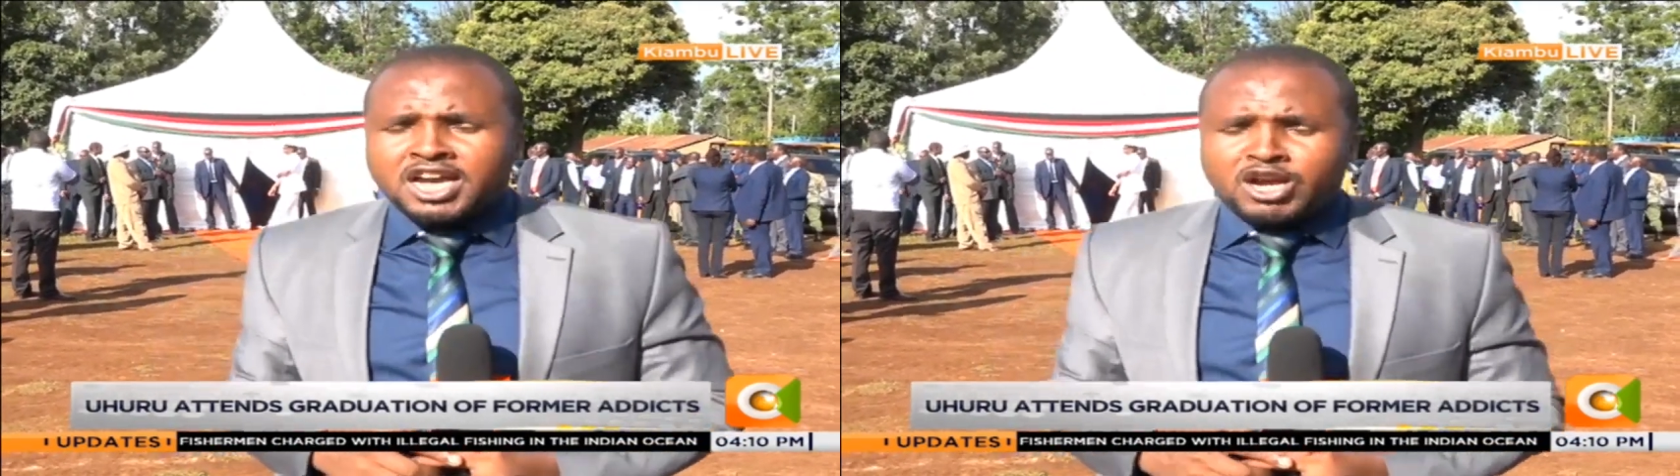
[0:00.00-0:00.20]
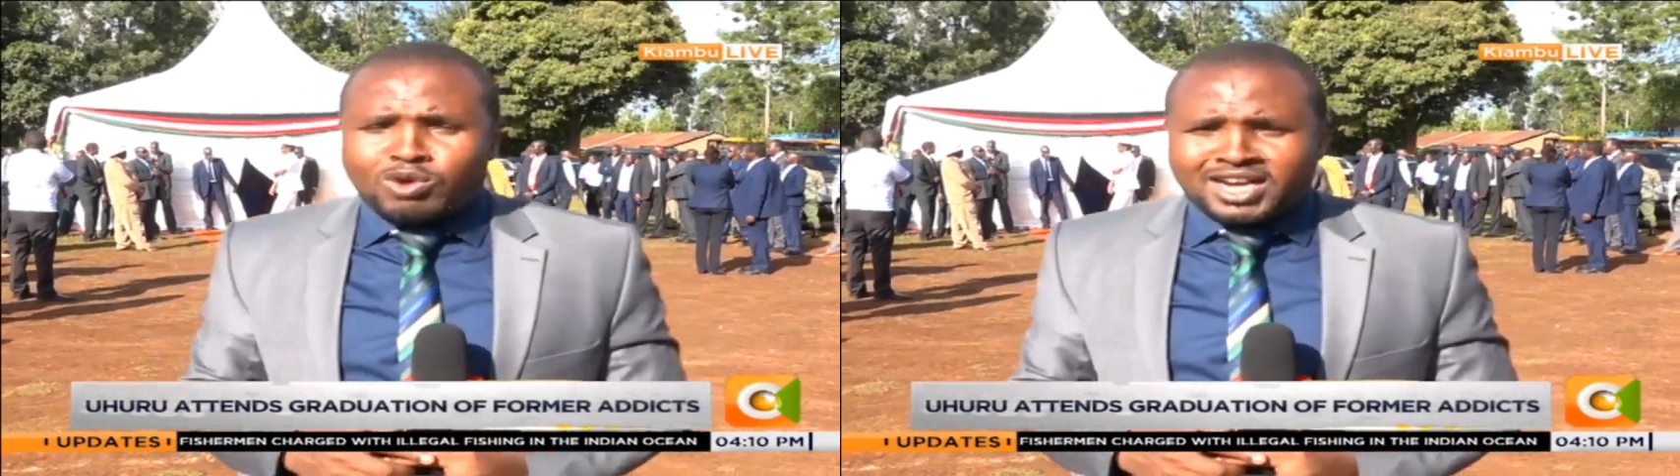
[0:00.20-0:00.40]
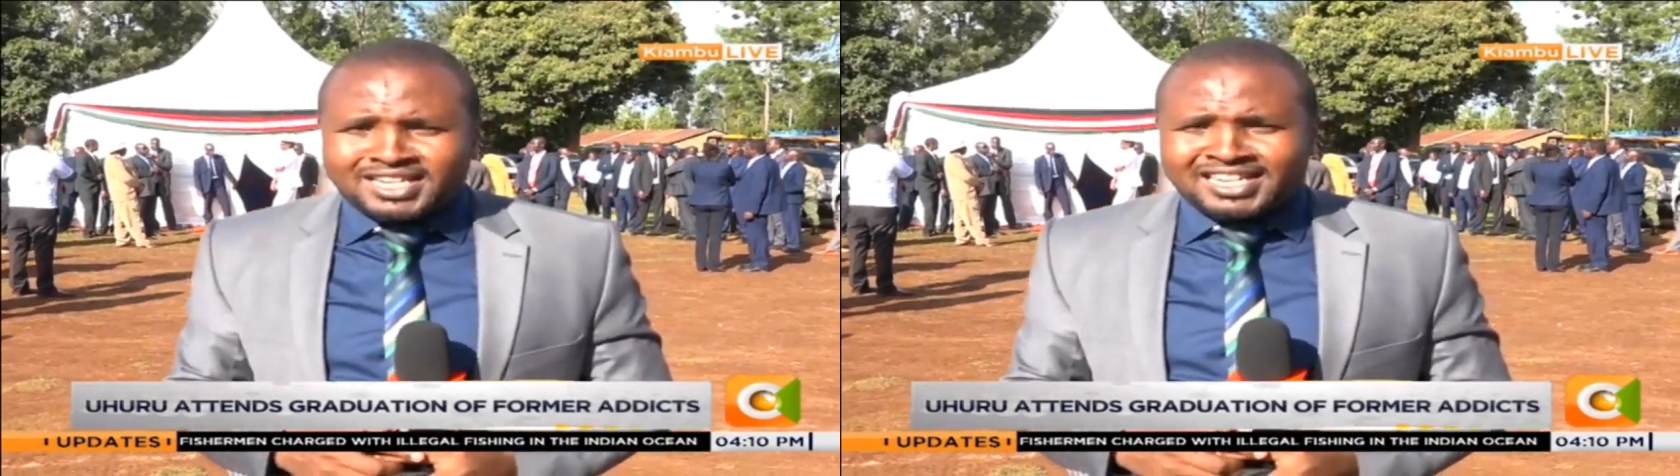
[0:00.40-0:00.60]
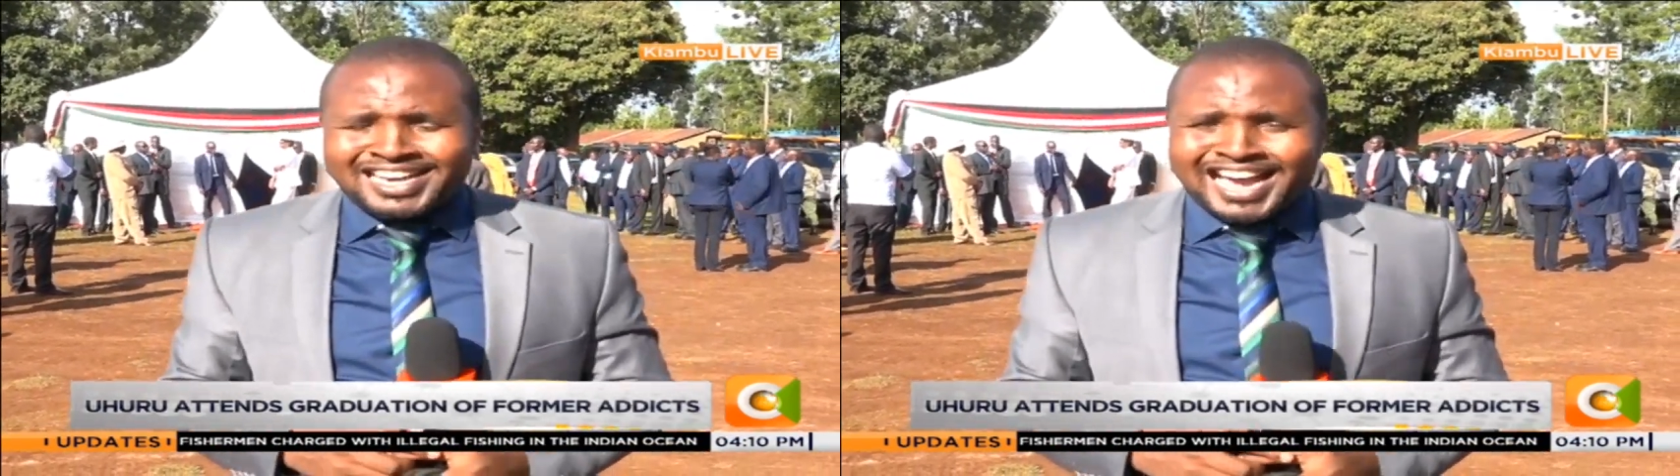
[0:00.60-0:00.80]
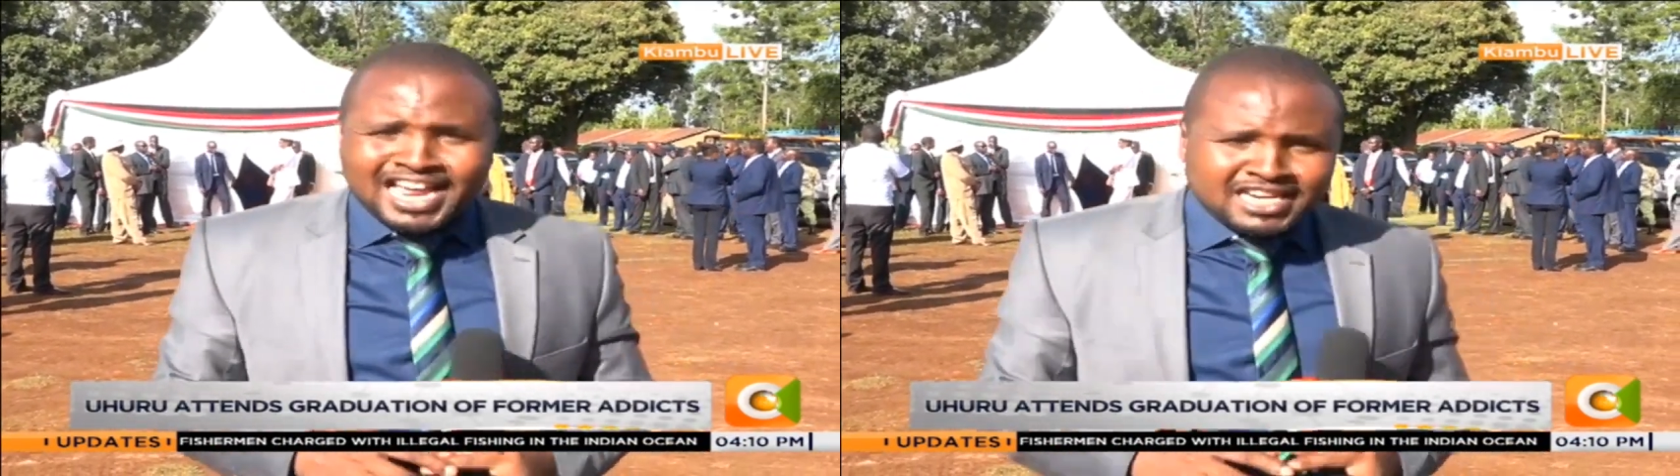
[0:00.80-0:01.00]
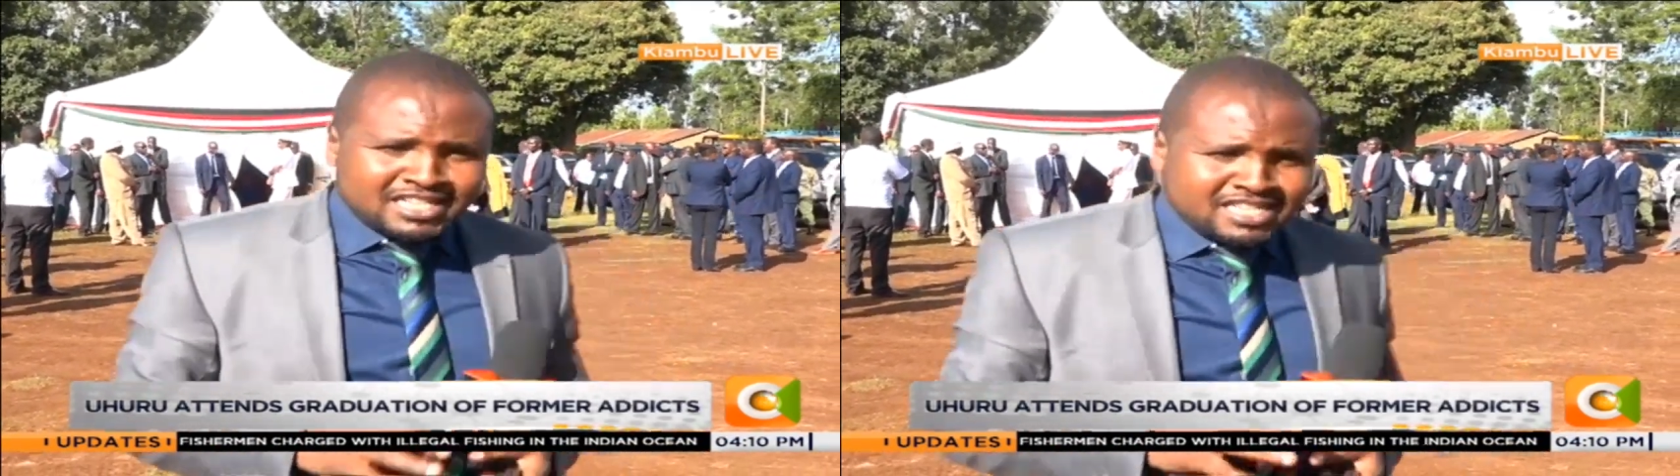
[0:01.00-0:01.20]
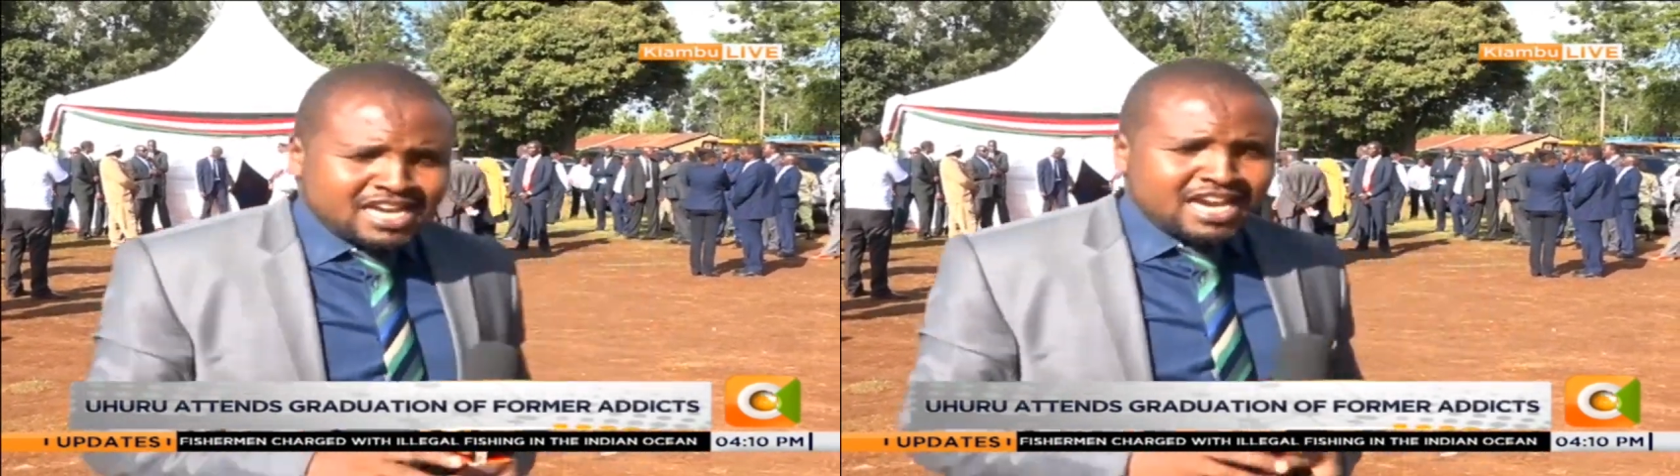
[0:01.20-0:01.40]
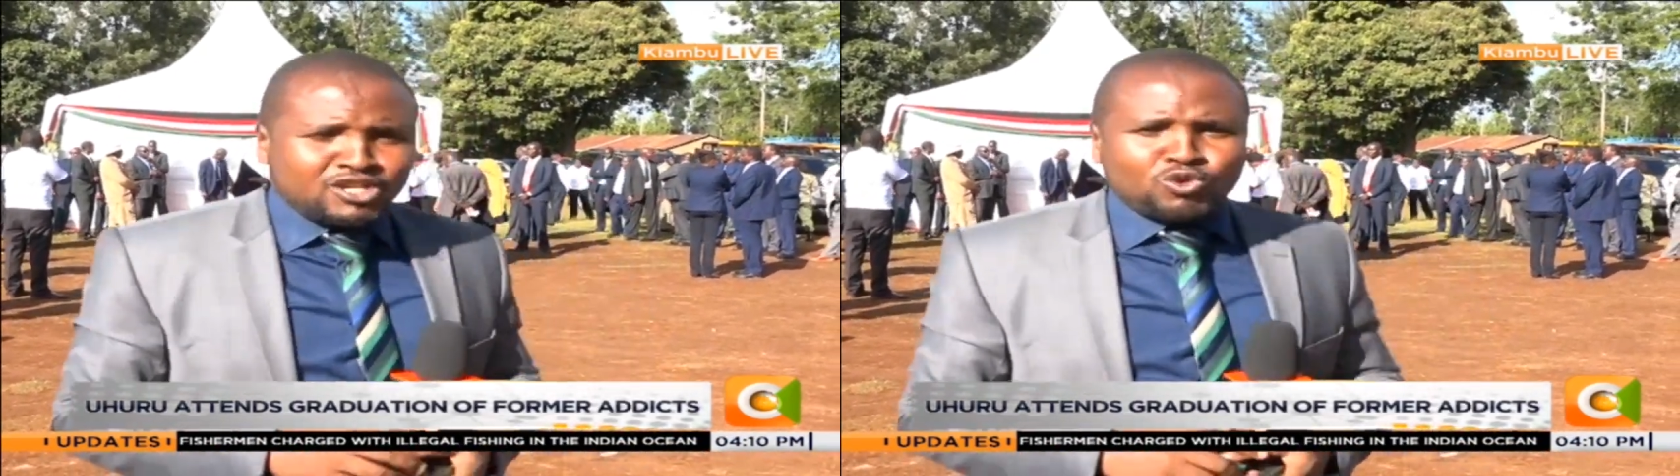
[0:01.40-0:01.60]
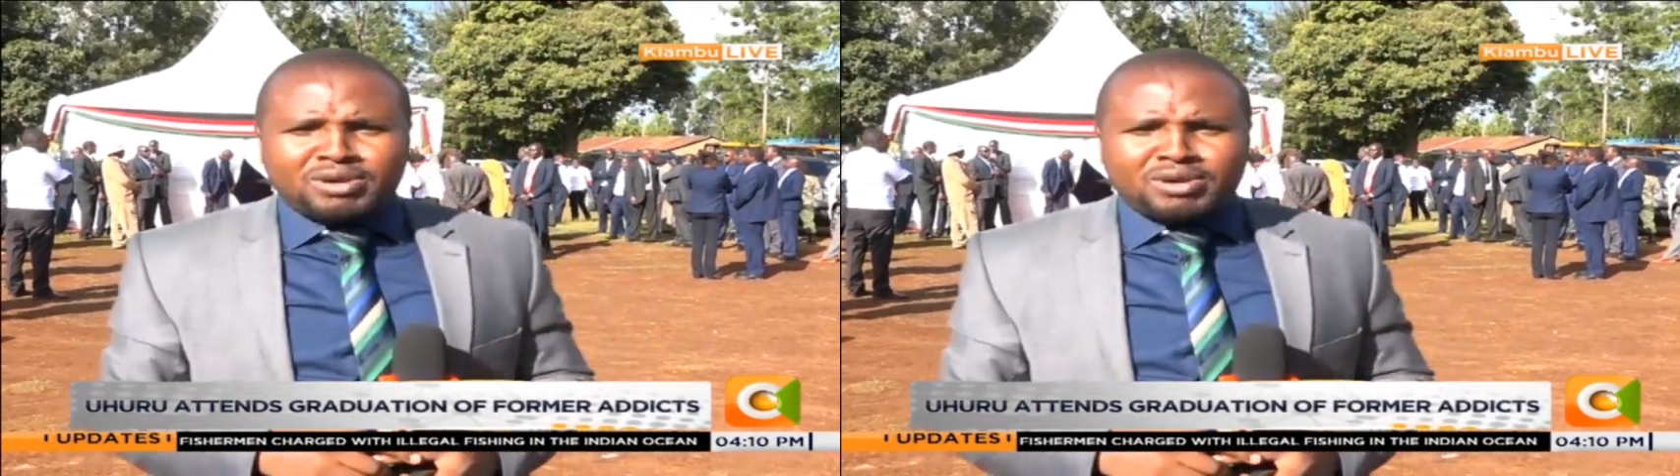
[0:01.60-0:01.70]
in Wangige and here in